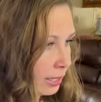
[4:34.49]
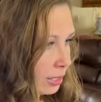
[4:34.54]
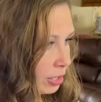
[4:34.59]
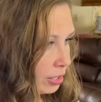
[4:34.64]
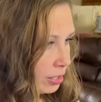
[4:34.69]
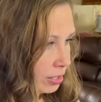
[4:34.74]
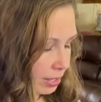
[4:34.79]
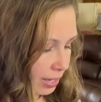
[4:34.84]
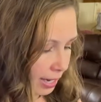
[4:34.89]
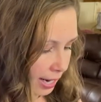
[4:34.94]

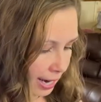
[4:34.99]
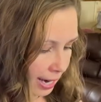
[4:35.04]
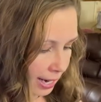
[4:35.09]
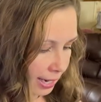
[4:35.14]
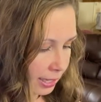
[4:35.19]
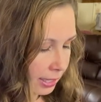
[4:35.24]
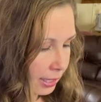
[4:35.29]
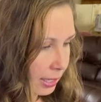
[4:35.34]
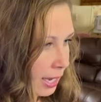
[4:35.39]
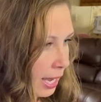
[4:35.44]
just
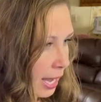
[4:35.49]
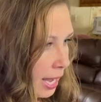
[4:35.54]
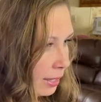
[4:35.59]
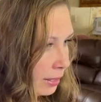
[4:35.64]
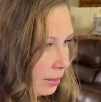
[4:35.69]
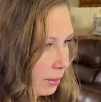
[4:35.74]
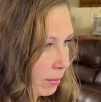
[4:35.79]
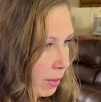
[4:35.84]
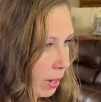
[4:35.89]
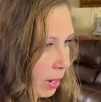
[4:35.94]
adding the
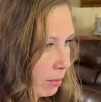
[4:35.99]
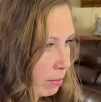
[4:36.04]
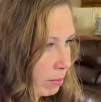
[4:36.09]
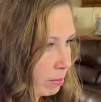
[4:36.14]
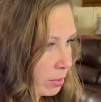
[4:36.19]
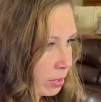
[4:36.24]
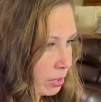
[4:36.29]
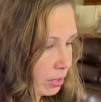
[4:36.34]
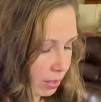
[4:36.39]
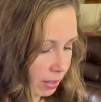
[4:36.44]
column
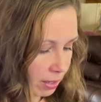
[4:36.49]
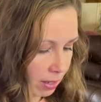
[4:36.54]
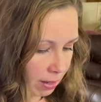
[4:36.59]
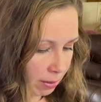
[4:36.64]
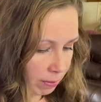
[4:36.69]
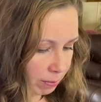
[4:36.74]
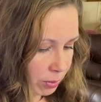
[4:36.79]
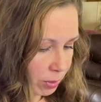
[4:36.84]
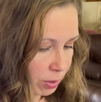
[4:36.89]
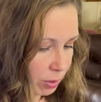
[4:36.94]
nums
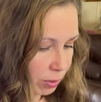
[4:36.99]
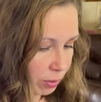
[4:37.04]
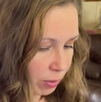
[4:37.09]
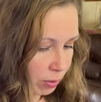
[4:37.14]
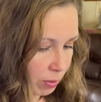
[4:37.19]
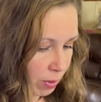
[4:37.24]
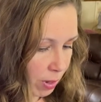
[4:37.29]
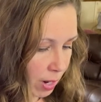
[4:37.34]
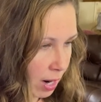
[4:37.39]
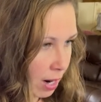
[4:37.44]
up
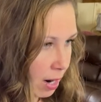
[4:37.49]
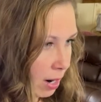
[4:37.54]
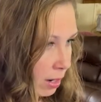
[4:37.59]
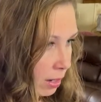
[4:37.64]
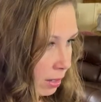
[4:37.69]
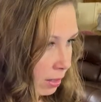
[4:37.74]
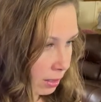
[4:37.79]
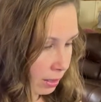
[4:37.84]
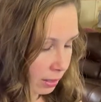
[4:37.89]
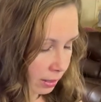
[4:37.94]
to our